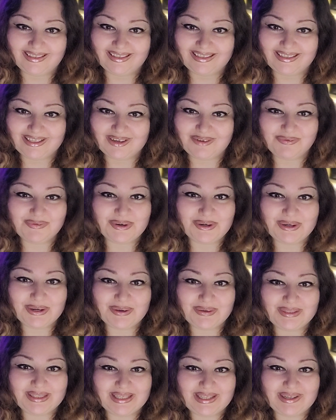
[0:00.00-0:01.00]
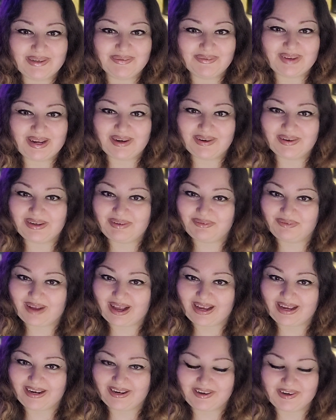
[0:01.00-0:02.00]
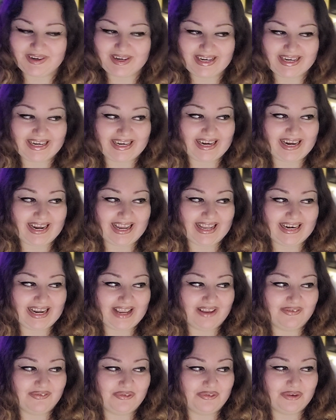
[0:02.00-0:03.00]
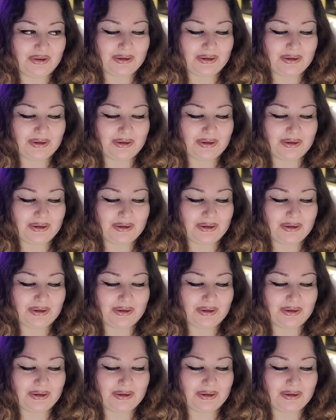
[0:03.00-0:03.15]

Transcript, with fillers: some Virgos that are very fiery and I've,